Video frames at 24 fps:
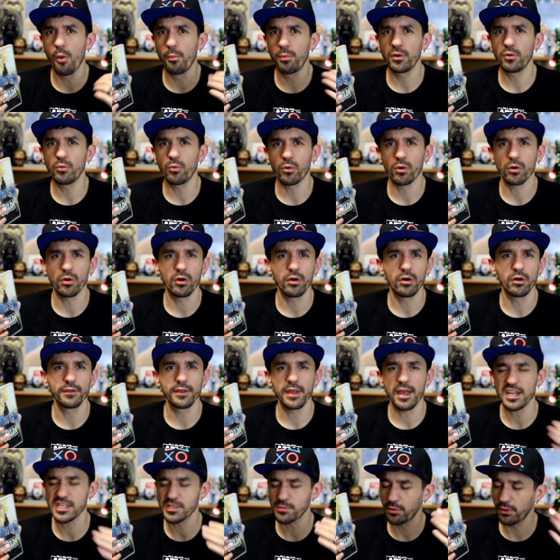The open
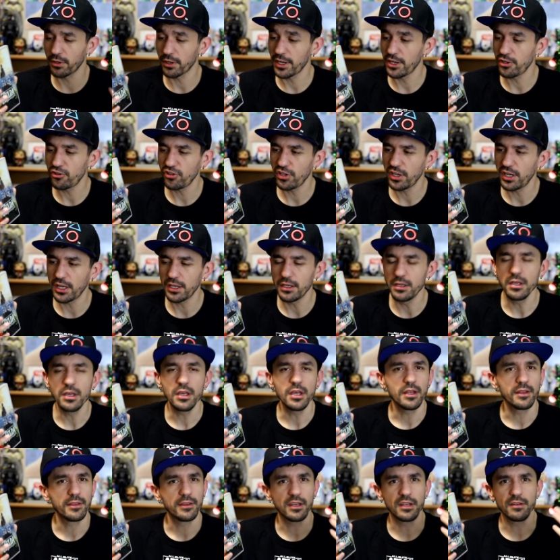world, the exploration,
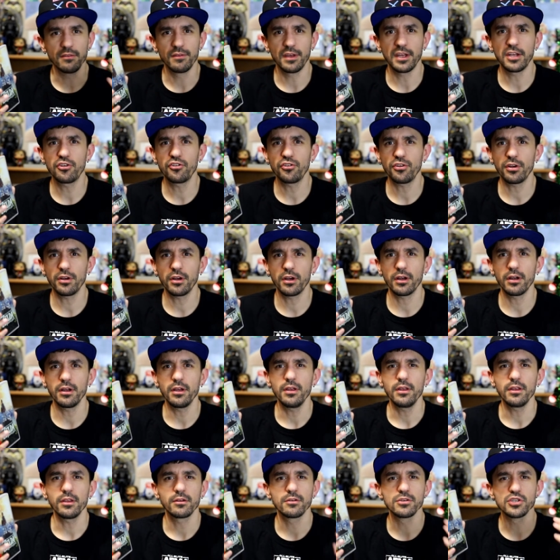the
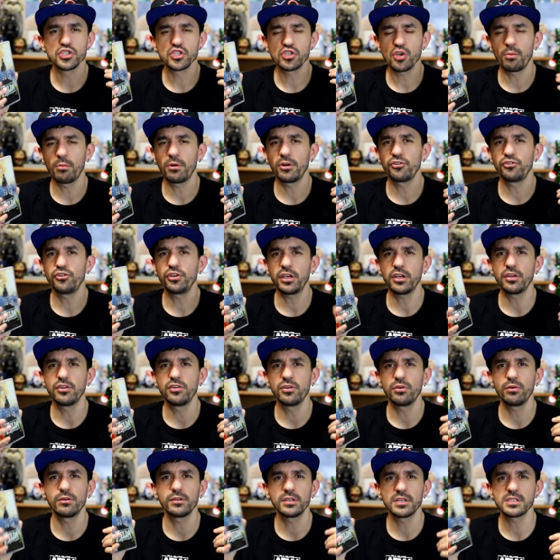adventure. There's so much you
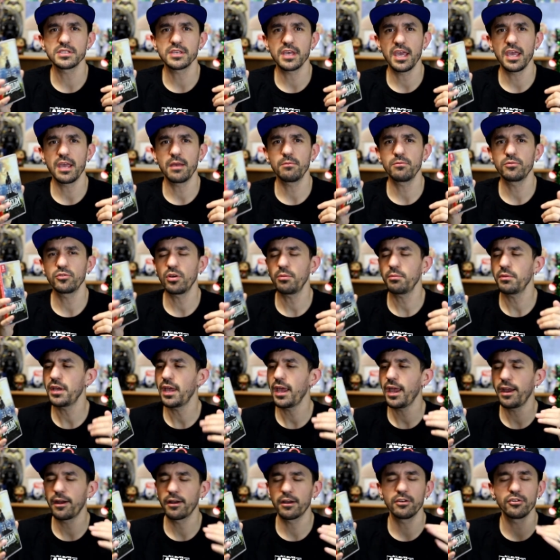can do in this game. So
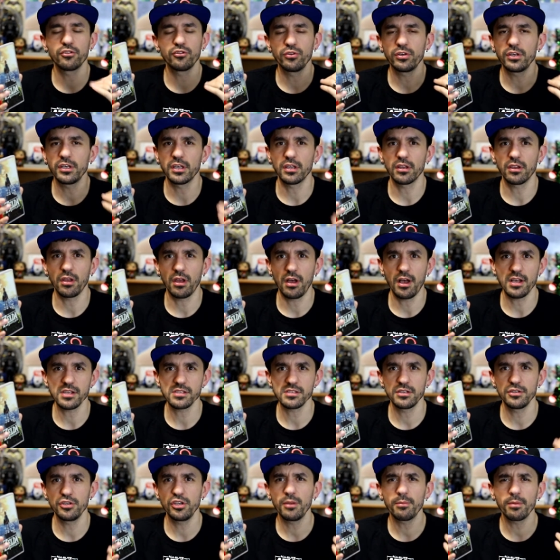many areas you can get
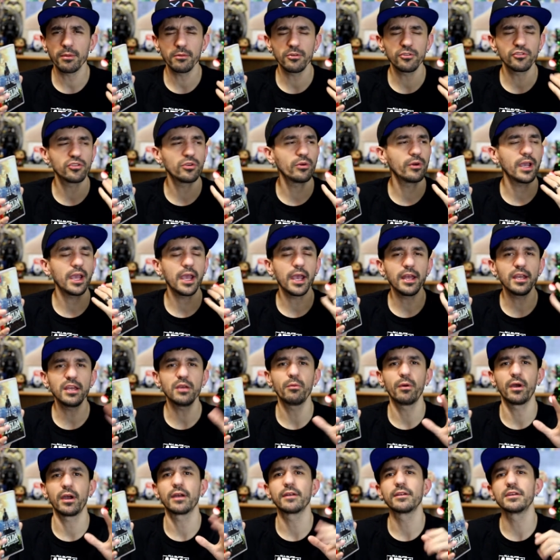lost and you can pretty much go
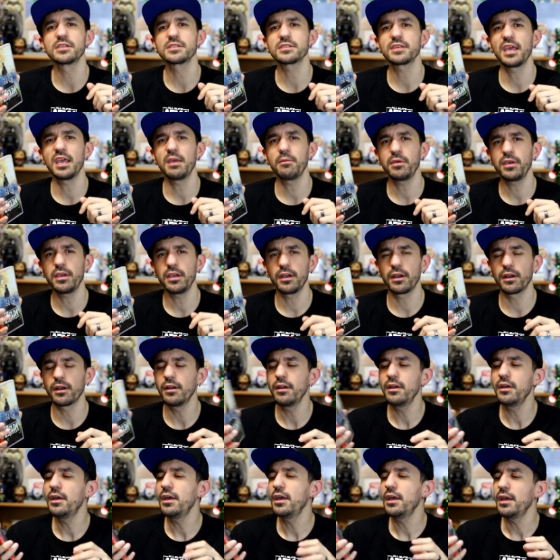anywhere in this game
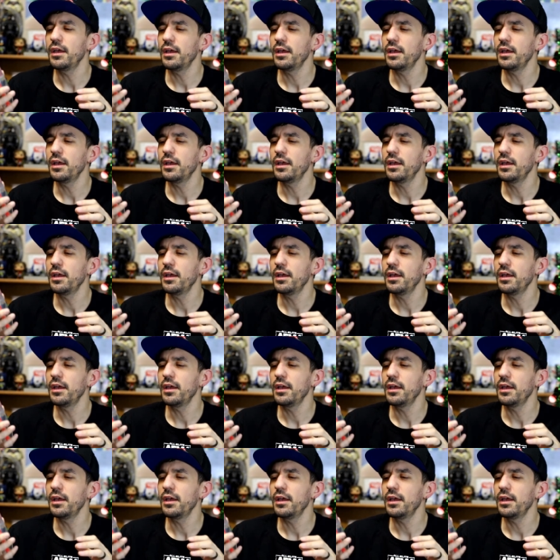here.